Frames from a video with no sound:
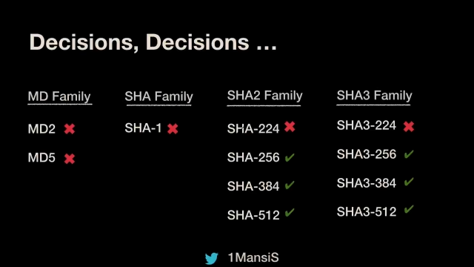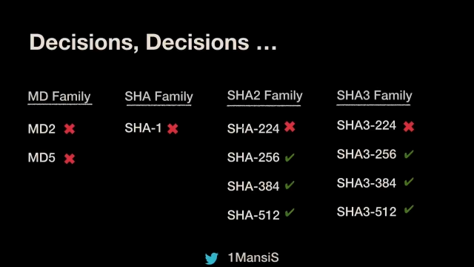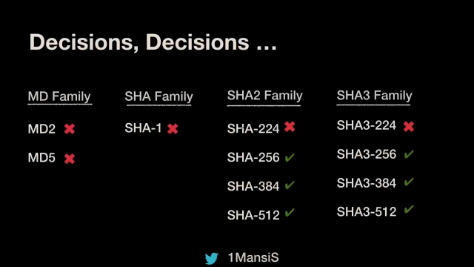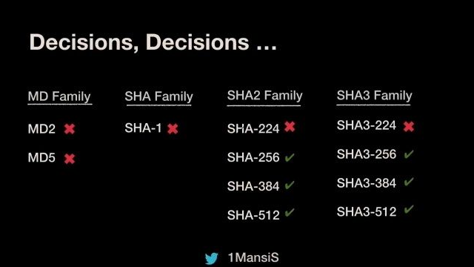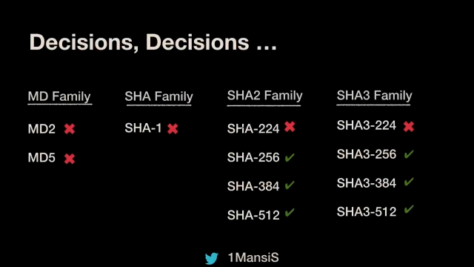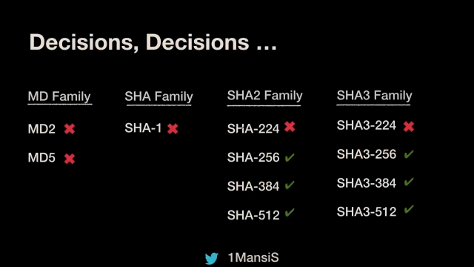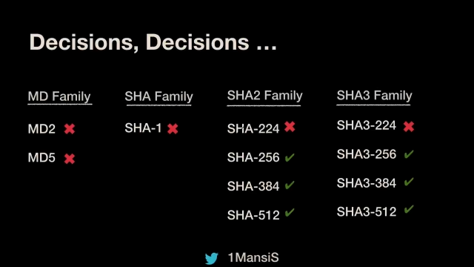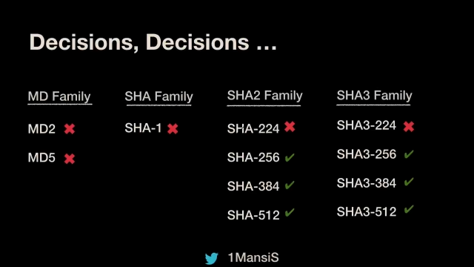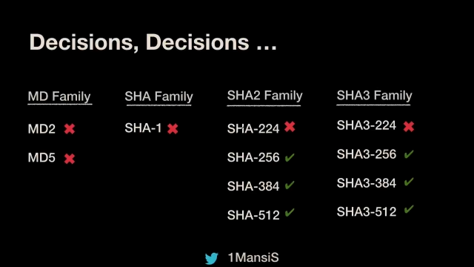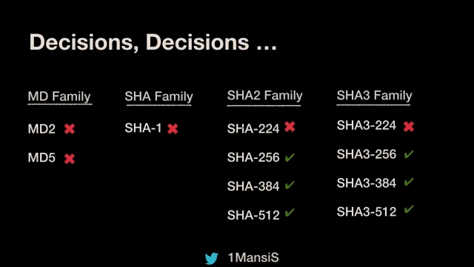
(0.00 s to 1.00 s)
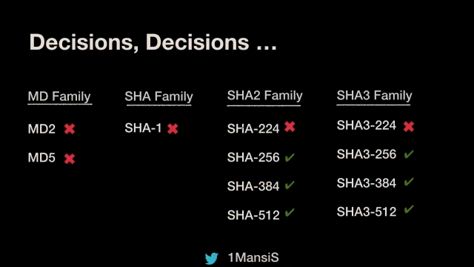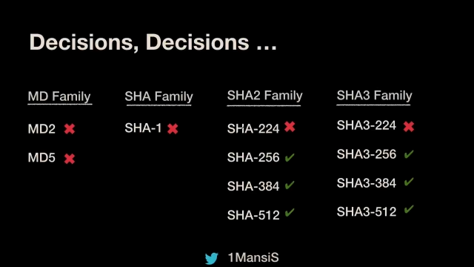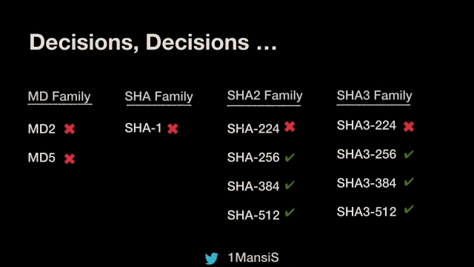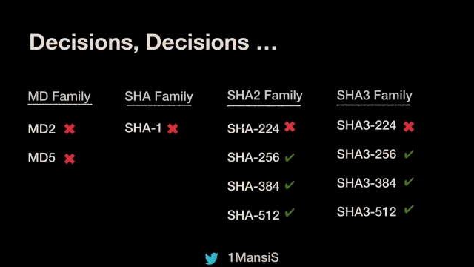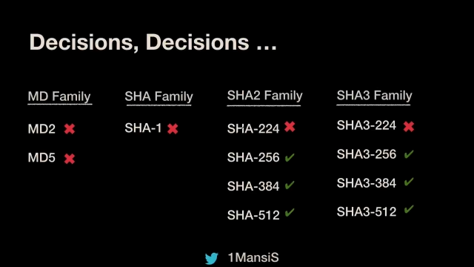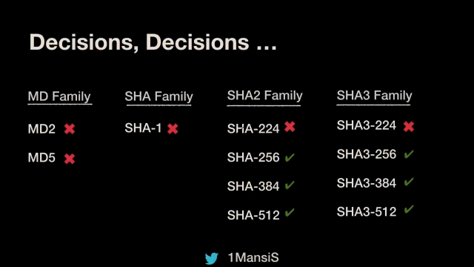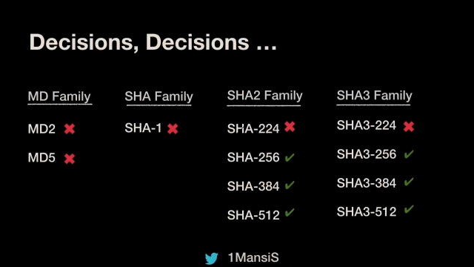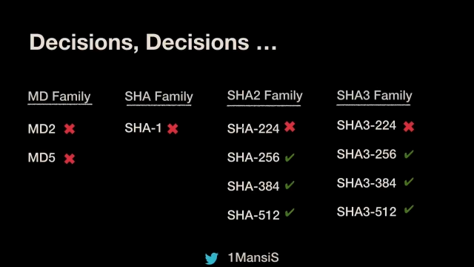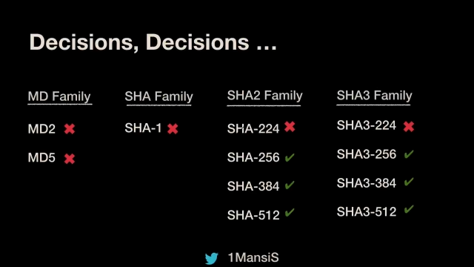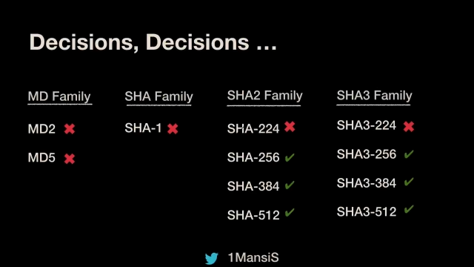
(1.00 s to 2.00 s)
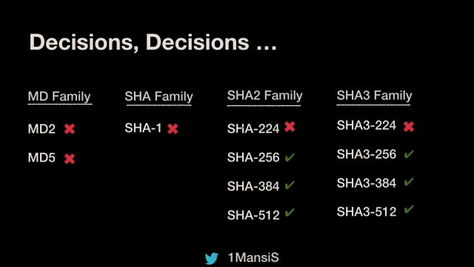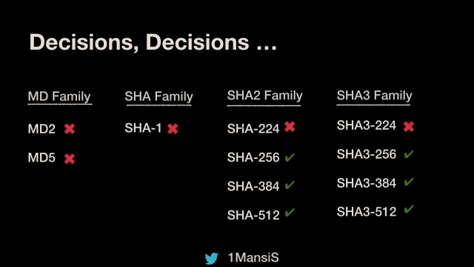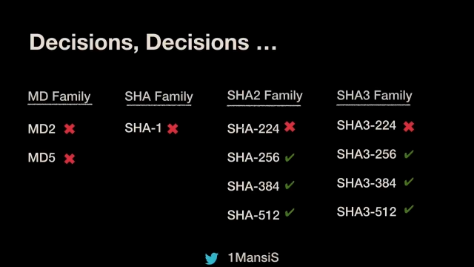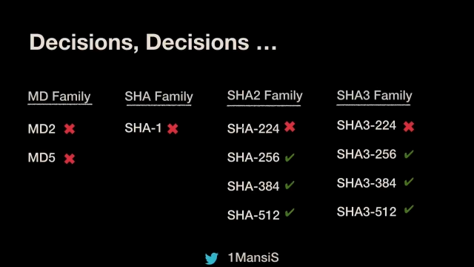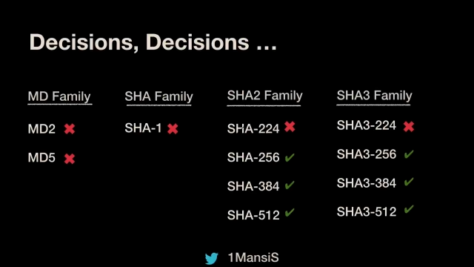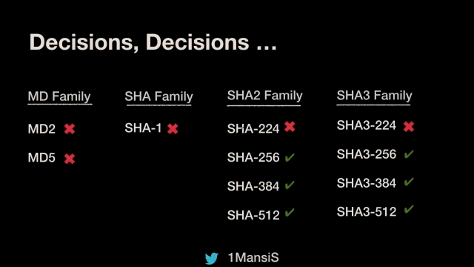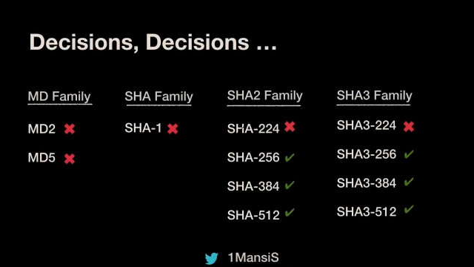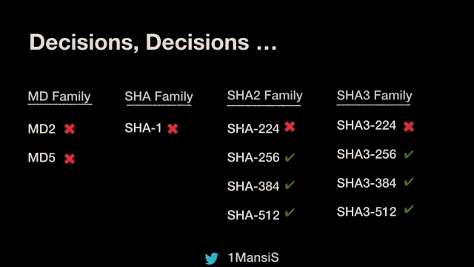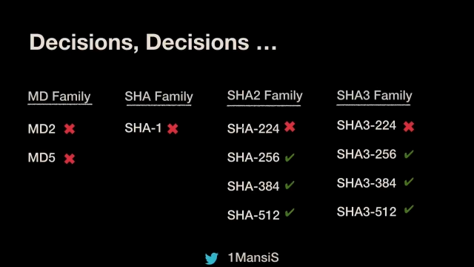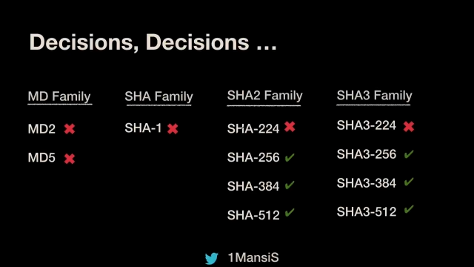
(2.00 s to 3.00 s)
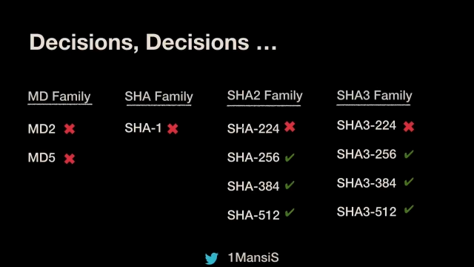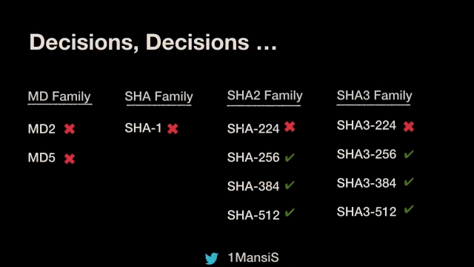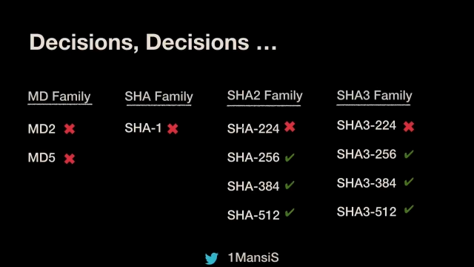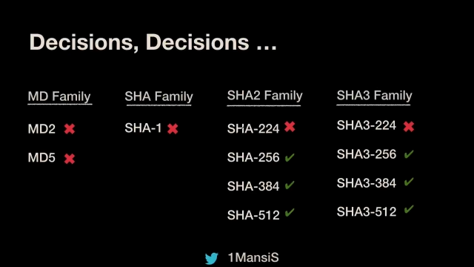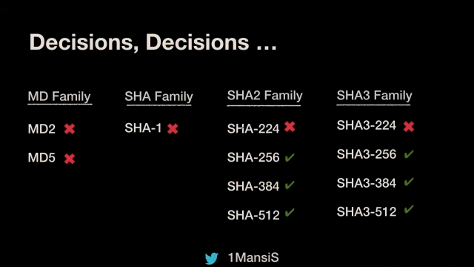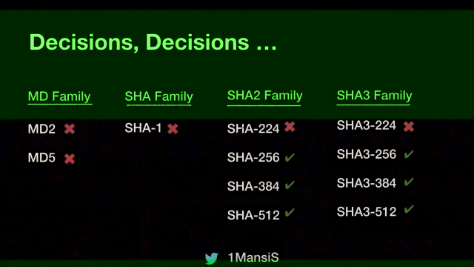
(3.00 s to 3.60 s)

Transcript: Nobody's mouth can be seen.